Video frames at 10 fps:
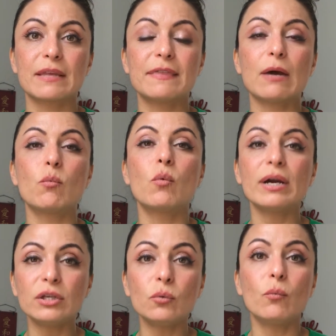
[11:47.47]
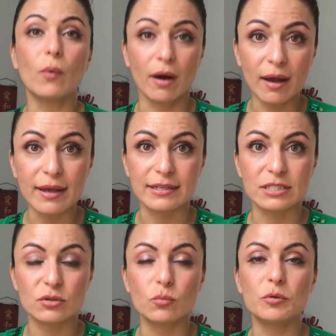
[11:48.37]
that what you
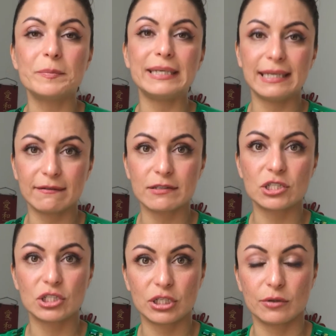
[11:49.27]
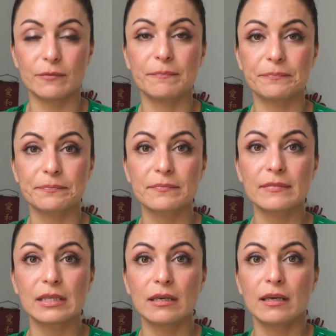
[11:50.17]
want will be given to you.
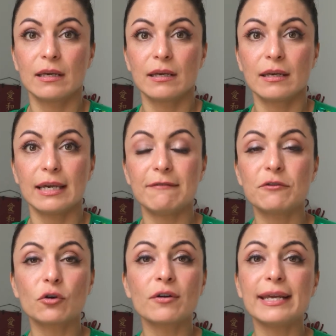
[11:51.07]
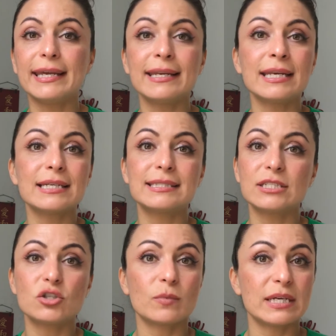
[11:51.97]
If you're in a
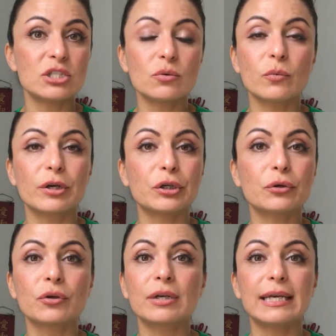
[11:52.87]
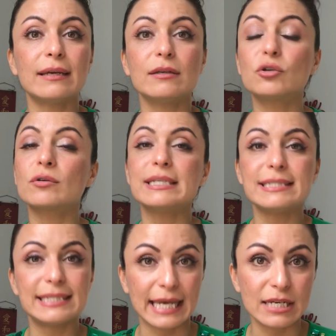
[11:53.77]
situation where you're you're in
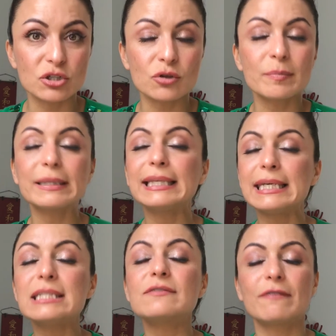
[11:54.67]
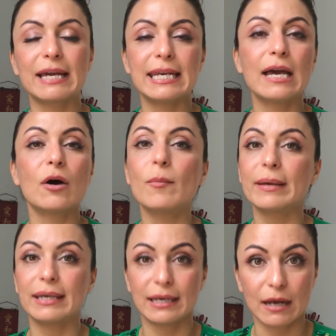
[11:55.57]
danger, please find help
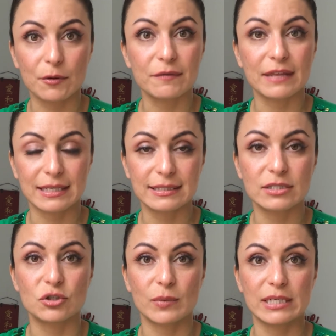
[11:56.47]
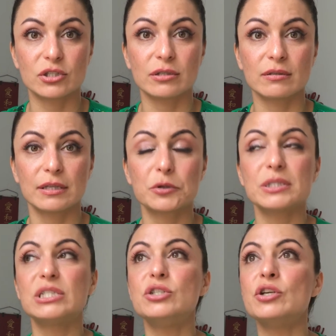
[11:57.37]
and get out of that situation. There
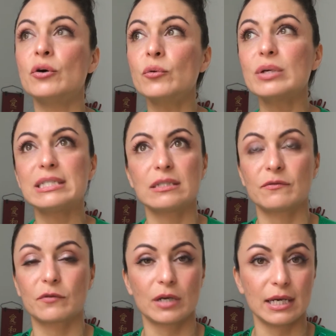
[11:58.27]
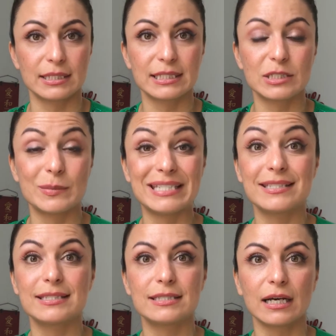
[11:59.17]
is no reason for us to be
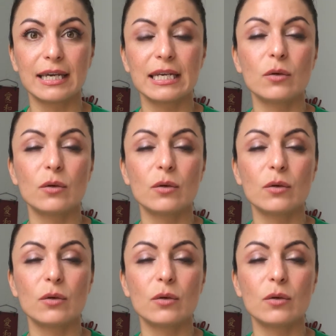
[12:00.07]
stuck